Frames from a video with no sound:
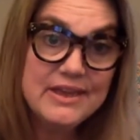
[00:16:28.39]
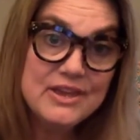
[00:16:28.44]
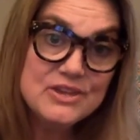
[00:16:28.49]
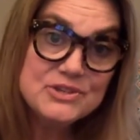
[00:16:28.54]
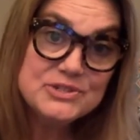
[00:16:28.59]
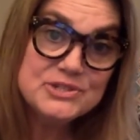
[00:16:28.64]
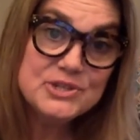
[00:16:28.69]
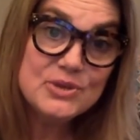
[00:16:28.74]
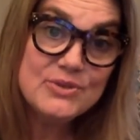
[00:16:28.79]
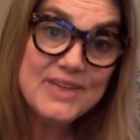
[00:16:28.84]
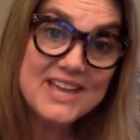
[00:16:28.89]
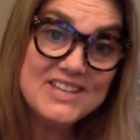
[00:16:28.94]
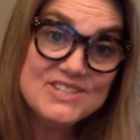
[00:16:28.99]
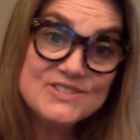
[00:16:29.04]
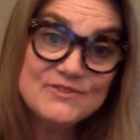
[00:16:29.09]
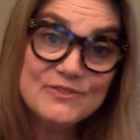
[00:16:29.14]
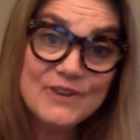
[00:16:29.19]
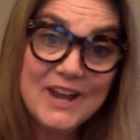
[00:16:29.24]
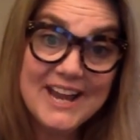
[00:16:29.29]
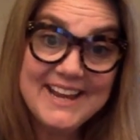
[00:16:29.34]
So that's
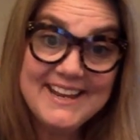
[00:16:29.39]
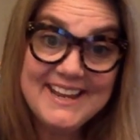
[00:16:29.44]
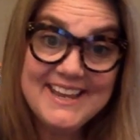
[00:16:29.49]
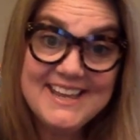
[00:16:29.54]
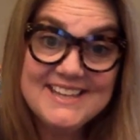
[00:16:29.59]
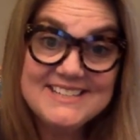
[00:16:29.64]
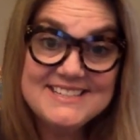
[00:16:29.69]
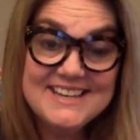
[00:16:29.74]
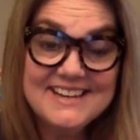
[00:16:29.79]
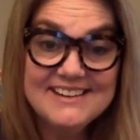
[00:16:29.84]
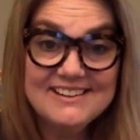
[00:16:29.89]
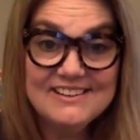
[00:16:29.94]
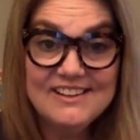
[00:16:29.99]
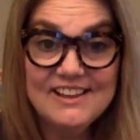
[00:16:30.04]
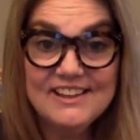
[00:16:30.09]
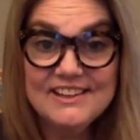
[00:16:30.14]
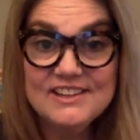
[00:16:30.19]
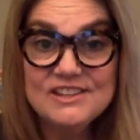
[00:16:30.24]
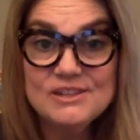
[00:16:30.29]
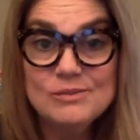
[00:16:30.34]
Friday at 10
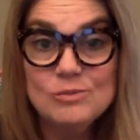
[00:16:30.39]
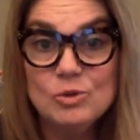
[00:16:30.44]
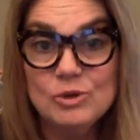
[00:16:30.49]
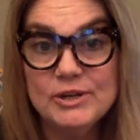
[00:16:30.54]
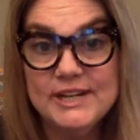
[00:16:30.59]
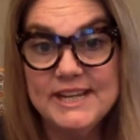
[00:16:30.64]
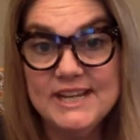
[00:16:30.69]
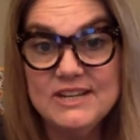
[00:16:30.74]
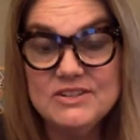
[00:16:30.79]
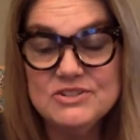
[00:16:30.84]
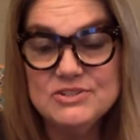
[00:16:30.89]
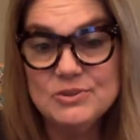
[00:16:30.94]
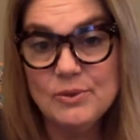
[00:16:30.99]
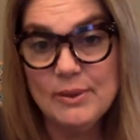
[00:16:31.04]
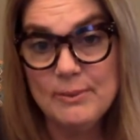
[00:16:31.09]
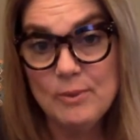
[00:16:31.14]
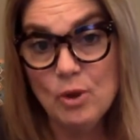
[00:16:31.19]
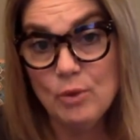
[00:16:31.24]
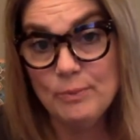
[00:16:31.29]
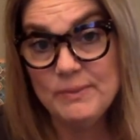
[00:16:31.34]
o'clock in the morning, so
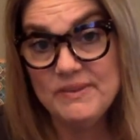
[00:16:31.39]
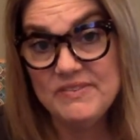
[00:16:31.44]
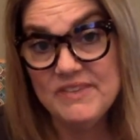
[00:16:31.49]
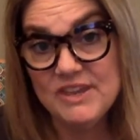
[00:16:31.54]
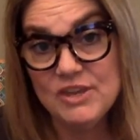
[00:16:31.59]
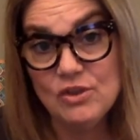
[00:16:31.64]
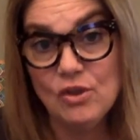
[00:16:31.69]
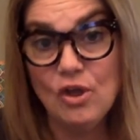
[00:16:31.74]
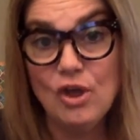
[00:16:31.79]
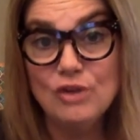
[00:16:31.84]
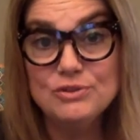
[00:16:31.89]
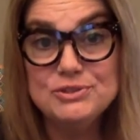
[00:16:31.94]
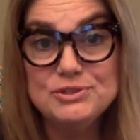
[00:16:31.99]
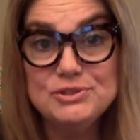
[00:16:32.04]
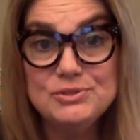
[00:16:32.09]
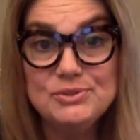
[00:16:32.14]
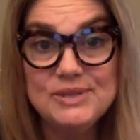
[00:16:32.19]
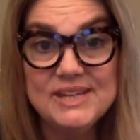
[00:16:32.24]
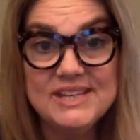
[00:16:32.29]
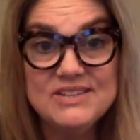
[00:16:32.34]
I'm hoping that you'll all
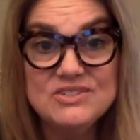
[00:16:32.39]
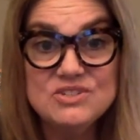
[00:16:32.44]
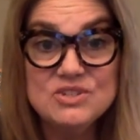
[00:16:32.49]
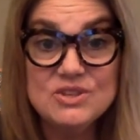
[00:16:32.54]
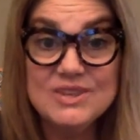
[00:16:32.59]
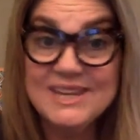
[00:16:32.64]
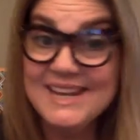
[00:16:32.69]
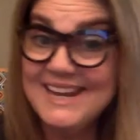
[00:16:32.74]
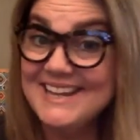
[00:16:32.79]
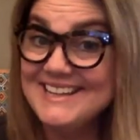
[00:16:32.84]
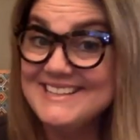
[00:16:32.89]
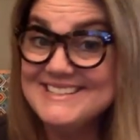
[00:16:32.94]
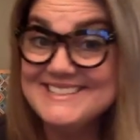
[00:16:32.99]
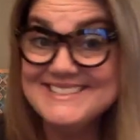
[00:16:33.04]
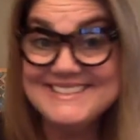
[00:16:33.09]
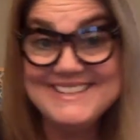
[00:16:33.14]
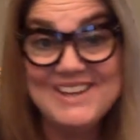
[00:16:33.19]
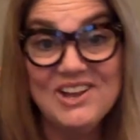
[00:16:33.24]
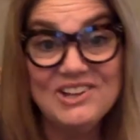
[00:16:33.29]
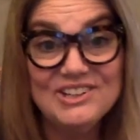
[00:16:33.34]
tune in so that I can
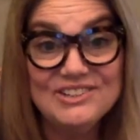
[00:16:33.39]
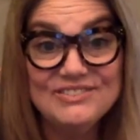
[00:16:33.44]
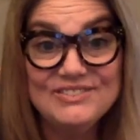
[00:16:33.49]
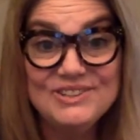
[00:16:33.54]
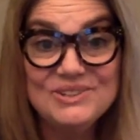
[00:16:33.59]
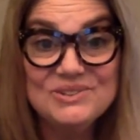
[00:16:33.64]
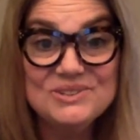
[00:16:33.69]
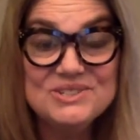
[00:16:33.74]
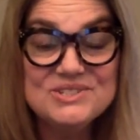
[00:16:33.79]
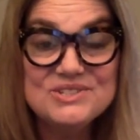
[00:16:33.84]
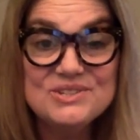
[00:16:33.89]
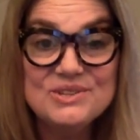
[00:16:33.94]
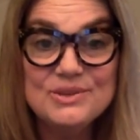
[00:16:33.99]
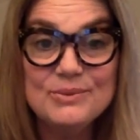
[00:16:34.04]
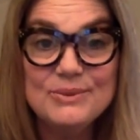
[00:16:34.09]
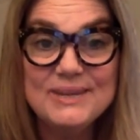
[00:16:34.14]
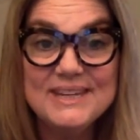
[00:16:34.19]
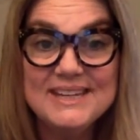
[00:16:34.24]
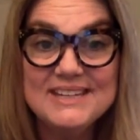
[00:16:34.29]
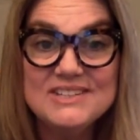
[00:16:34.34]
see all of you and so that
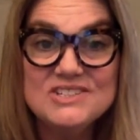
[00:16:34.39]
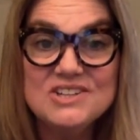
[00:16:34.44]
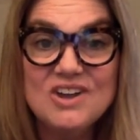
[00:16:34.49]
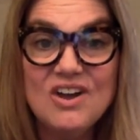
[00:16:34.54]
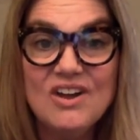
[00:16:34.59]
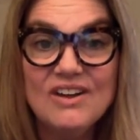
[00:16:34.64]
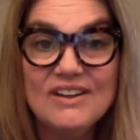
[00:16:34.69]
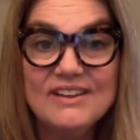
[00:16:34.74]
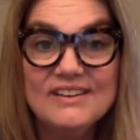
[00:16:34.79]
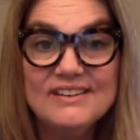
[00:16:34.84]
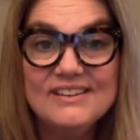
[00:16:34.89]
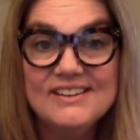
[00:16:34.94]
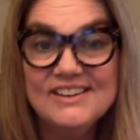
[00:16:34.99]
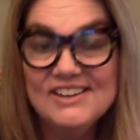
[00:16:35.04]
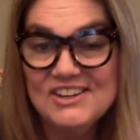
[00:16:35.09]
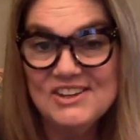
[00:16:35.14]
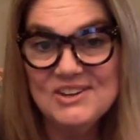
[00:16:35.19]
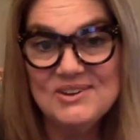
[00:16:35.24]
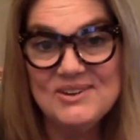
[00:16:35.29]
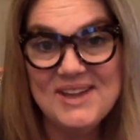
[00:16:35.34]
we can talk.
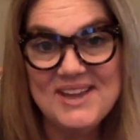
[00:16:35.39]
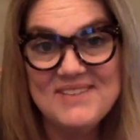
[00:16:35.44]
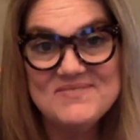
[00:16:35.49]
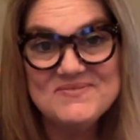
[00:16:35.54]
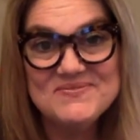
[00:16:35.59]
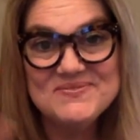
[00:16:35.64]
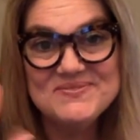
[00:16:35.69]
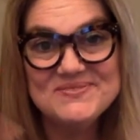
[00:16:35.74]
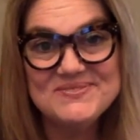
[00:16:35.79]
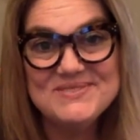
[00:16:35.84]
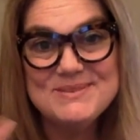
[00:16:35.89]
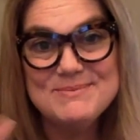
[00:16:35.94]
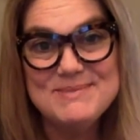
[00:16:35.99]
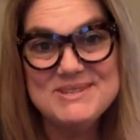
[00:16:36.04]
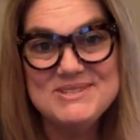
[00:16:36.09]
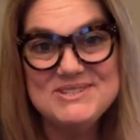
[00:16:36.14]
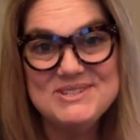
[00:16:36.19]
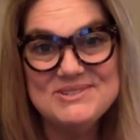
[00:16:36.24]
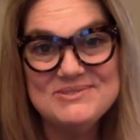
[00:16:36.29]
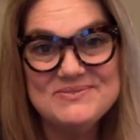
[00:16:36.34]
Okay,
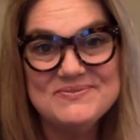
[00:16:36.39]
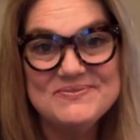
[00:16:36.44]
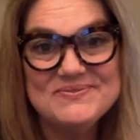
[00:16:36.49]
miss you.